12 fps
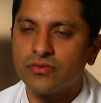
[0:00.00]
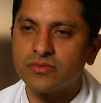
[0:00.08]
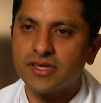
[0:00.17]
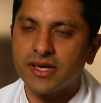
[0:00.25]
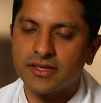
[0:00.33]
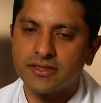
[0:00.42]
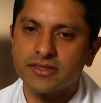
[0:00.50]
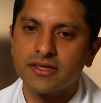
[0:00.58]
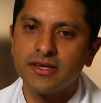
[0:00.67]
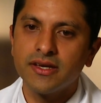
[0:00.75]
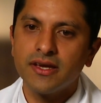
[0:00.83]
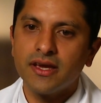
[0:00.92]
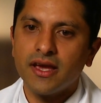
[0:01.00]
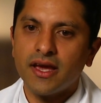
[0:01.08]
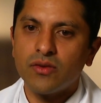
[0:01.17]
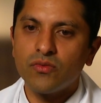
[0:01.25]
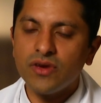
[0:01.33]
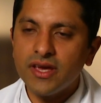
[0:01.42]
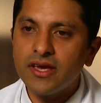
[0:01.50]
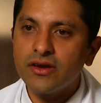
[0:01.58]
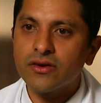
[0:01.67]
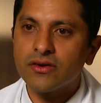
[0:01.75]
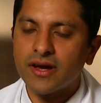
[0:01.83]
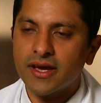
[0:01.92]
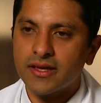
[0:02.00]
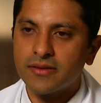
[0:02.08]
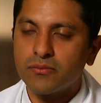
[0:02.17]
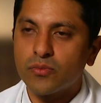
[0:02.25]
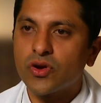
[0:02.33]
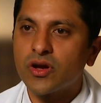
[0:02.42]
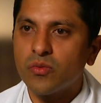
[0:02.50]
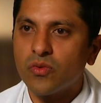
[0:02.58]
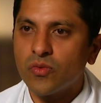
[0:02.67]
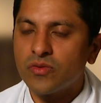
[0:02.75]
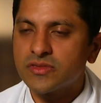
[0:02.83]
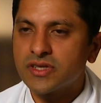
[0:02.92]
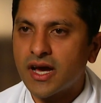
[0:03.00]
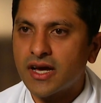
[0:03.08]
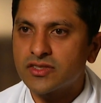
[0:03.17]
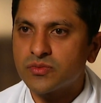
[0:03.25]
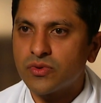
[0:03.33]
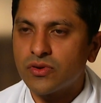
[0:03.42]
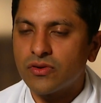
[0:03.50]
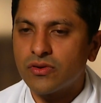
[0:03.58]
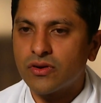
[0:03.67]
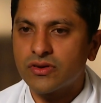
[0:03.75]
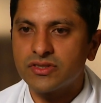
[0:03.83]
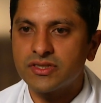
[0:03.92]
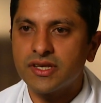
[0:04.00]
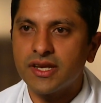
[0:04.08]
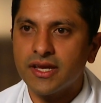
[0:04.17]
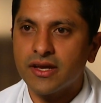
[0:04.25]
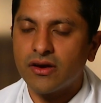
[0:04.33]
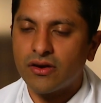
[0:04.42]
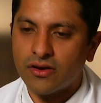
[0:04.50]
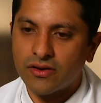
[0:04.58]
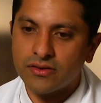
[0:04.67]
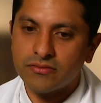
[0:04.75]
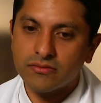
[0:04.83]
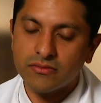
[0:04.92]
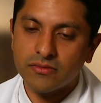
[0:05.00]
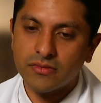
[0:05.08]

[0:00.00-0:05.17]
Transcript: room techs. And we here at Brigham and Women's Hospital are sitting on